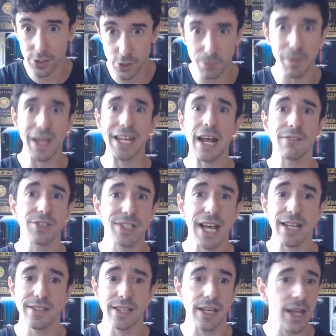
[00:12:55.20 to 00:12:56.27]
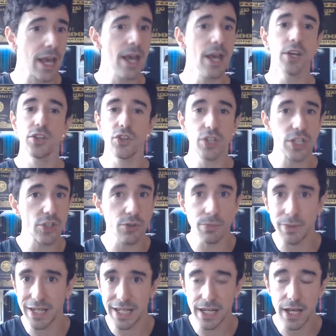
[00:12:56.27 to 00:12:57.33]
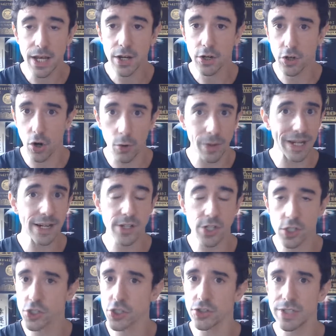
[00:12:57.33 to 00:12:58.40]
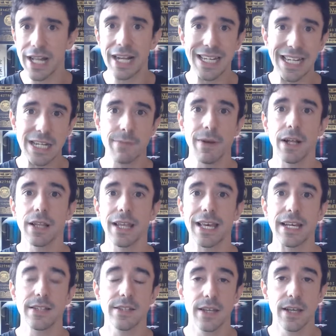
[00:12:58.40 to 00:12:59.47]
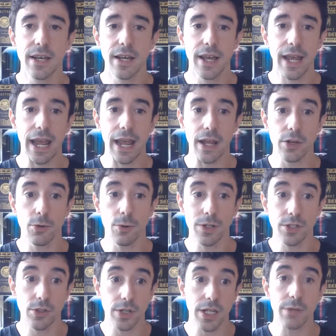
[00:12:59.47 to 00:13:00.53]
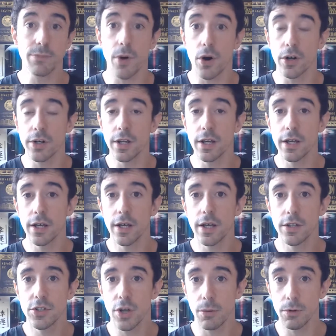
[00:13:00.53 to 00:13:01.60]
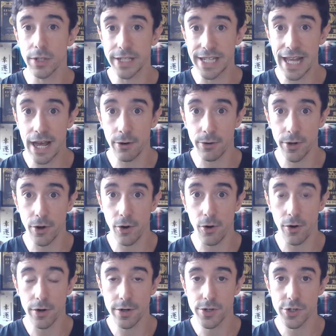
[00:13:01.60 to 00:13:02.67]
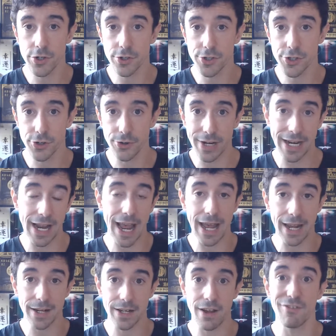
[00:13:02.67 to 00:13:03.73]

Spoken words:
do paid advertising. You need to be growing and nurturing that email list, and you want to keep on doubling down on nurturing and